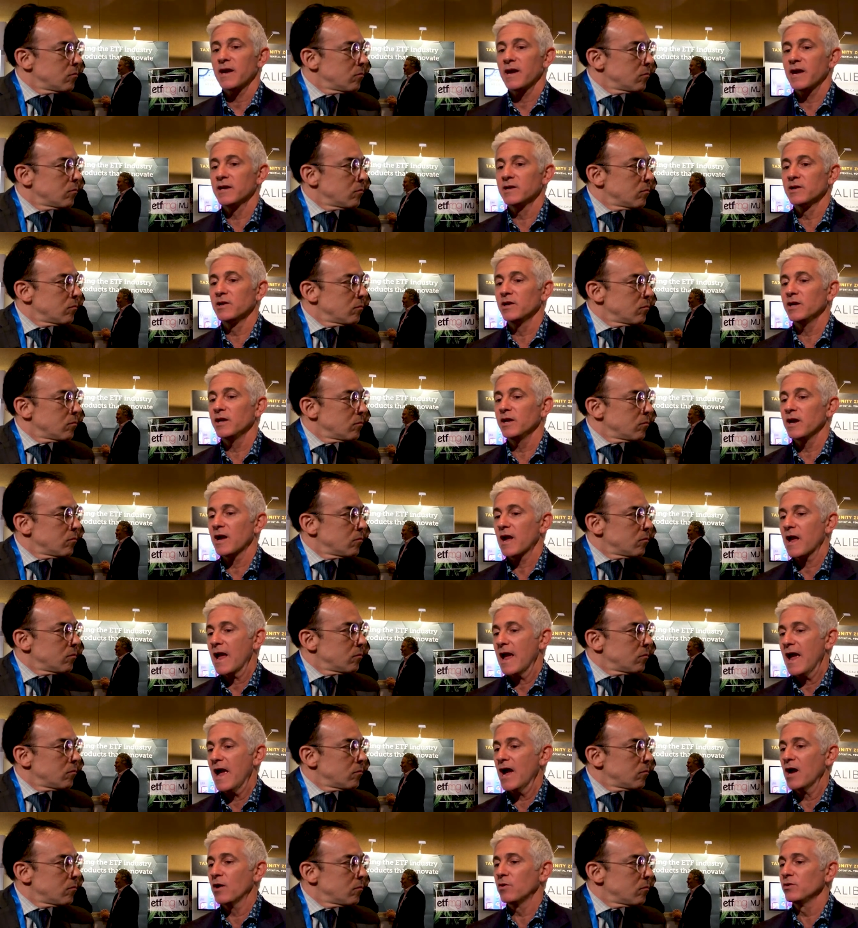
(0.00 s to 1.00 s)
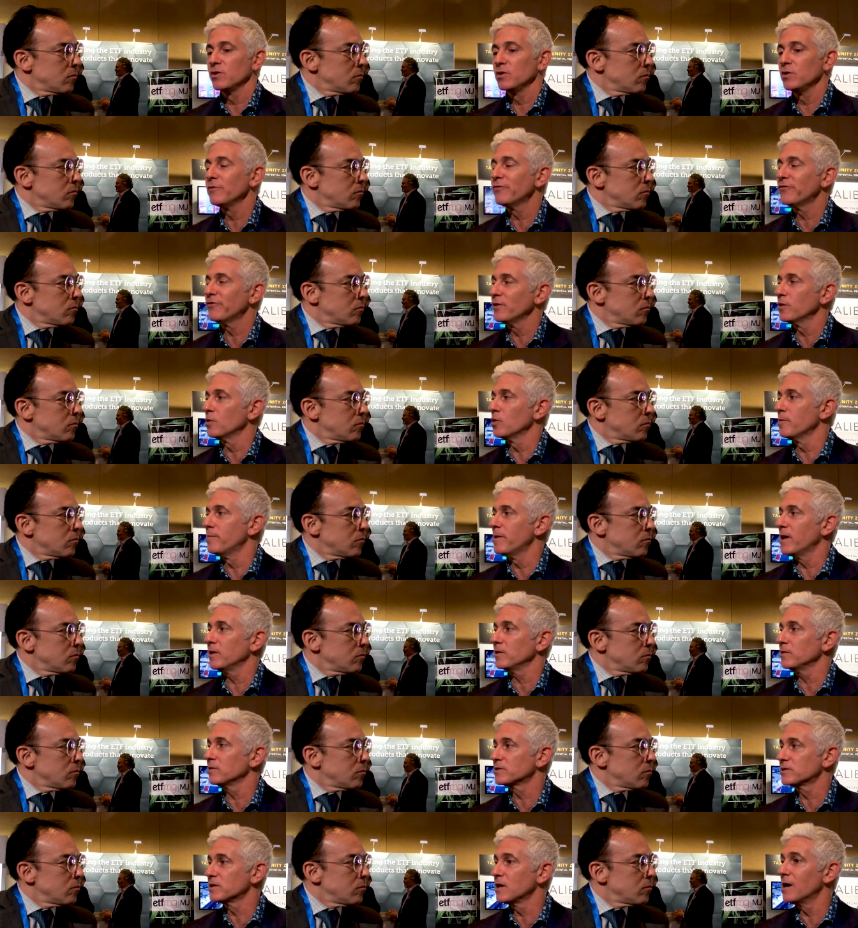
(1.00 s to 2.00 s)
Speaker 1: And how you feel
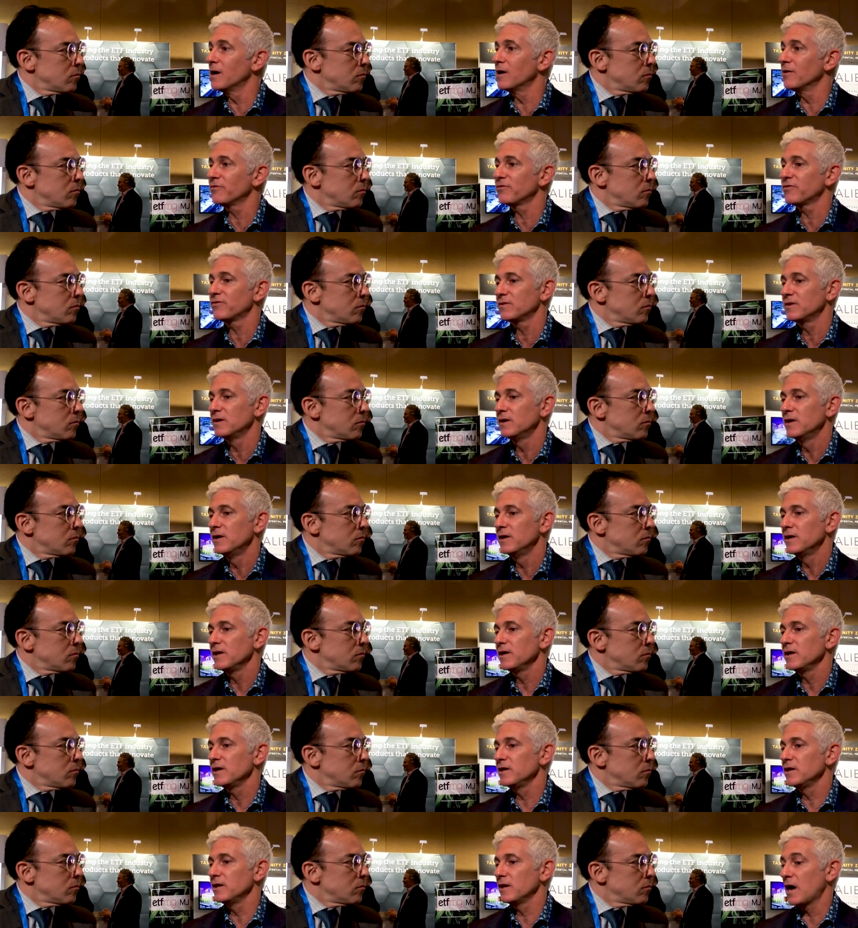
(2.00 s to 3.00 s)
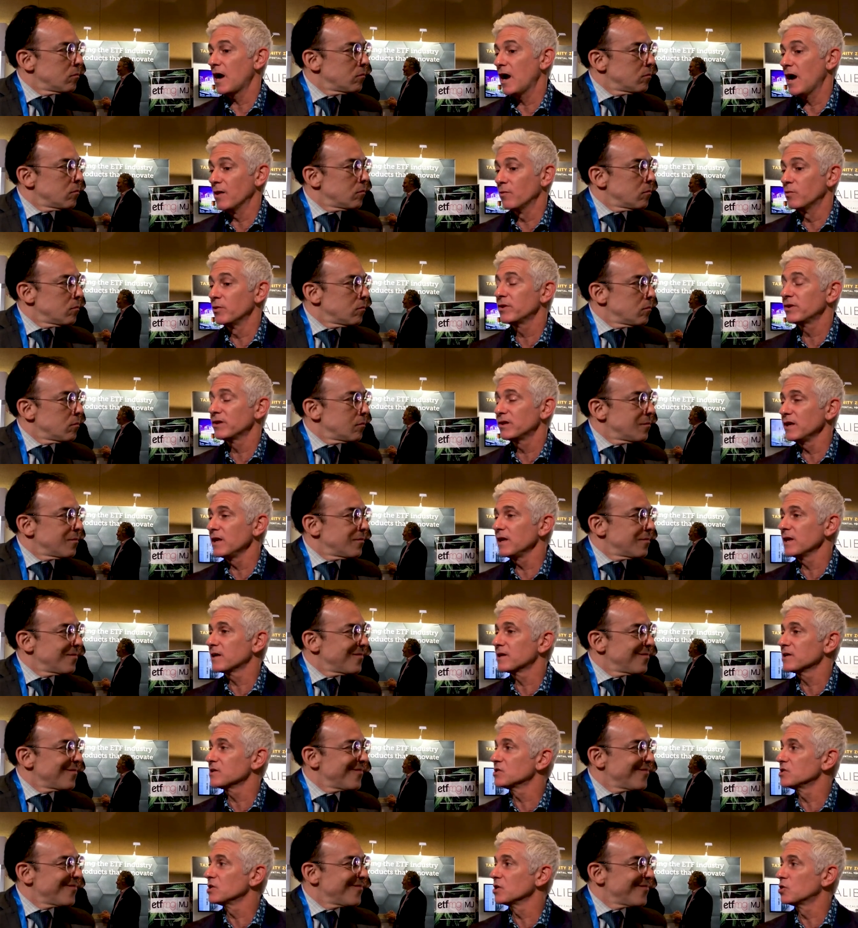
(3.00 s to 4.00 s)
about yourself, I would
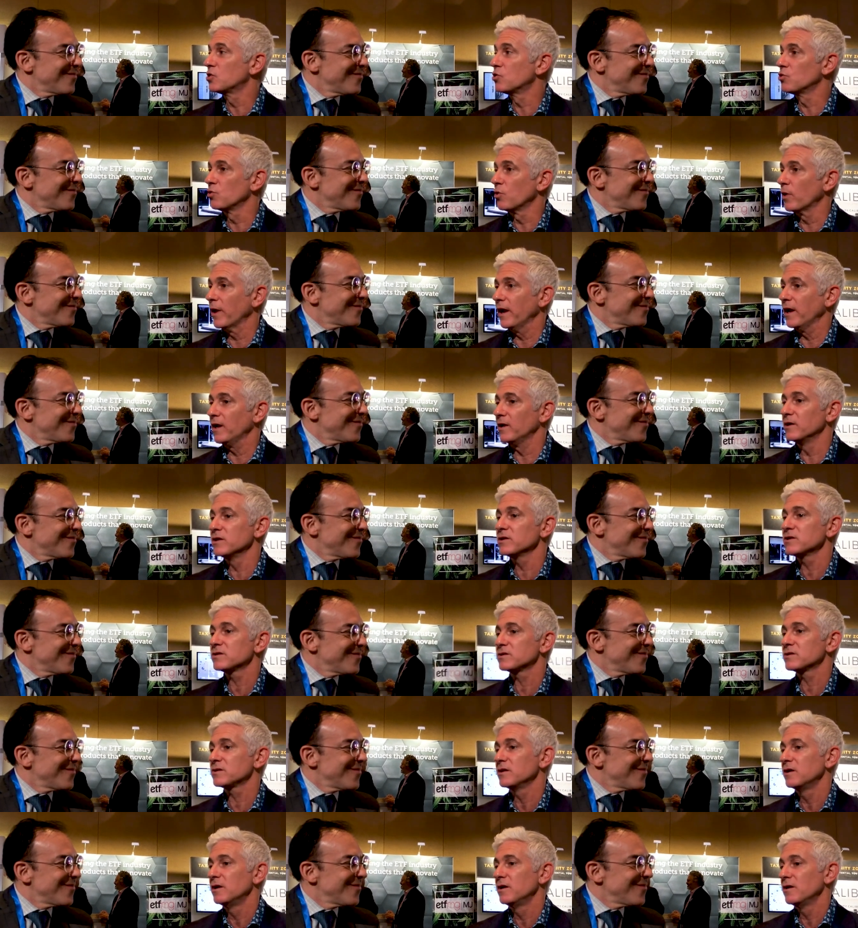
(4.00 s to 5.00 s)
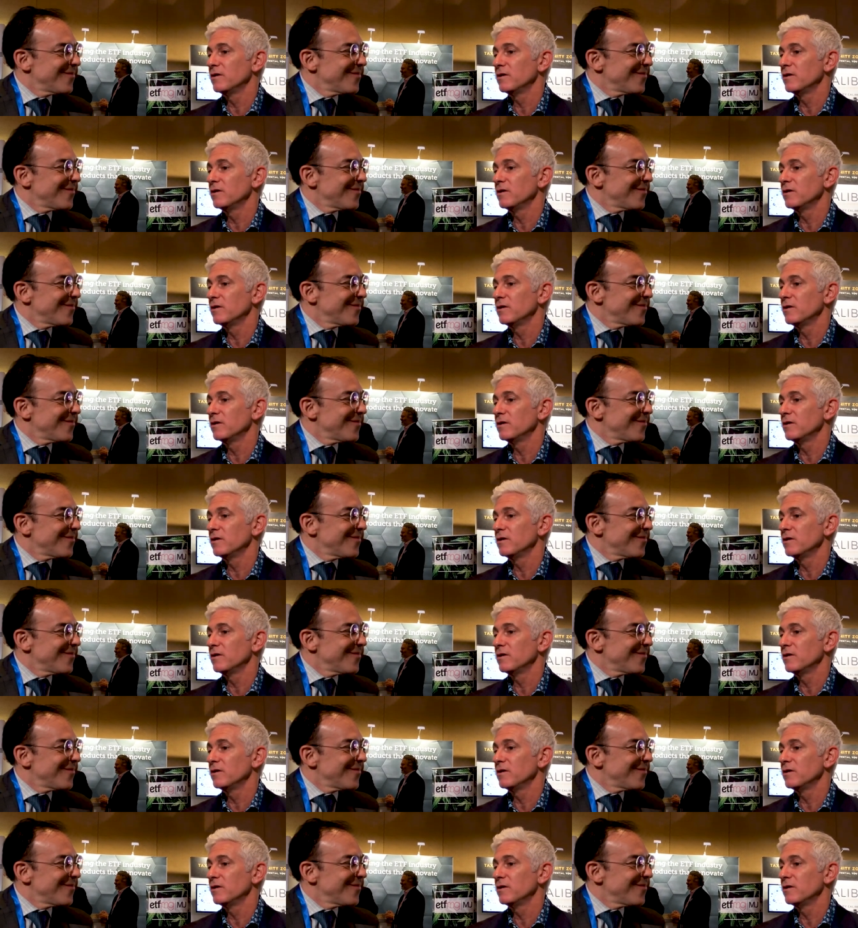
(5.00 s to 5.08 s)
think, is the greatest